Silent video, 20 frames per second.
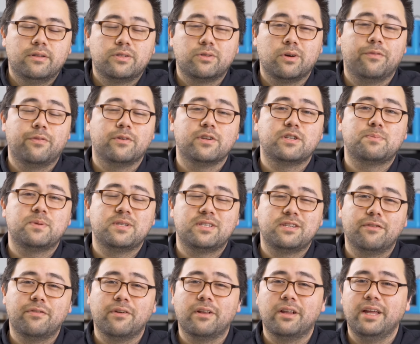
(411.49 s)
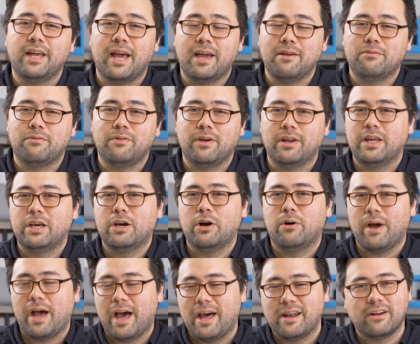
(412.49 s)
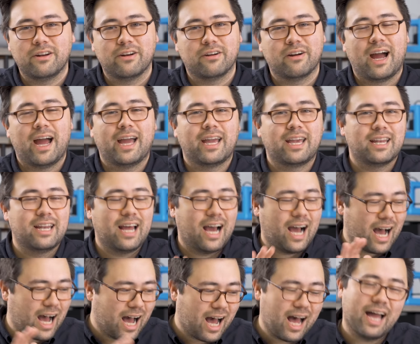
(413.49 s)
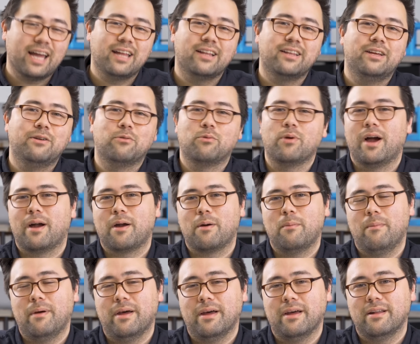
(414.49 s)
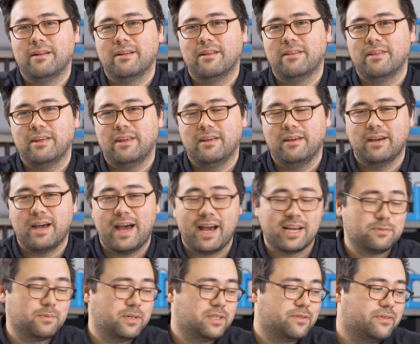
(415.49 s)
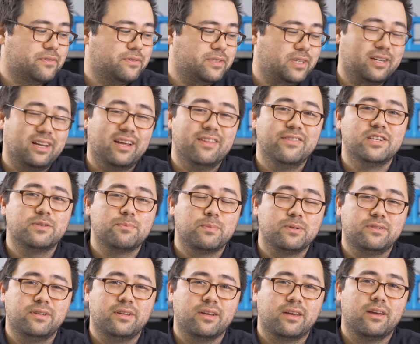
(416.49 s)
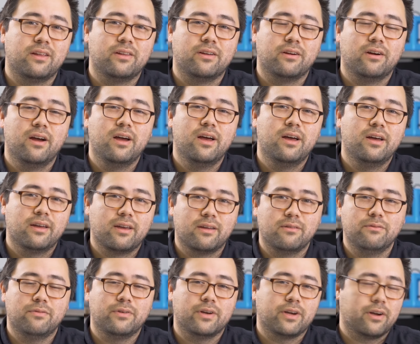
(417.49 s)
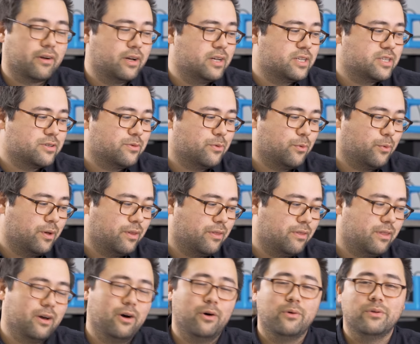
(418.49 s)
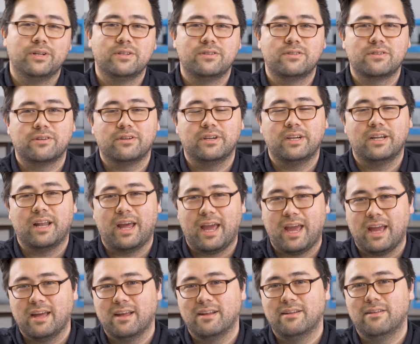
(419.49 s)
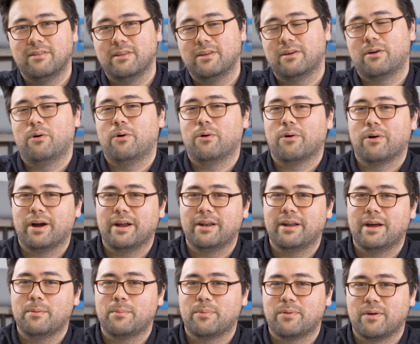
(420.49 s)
So if you're specifically a video editor, I can highly recommend the XPS 15 in this particular configuration with the OLED screen and the Core i9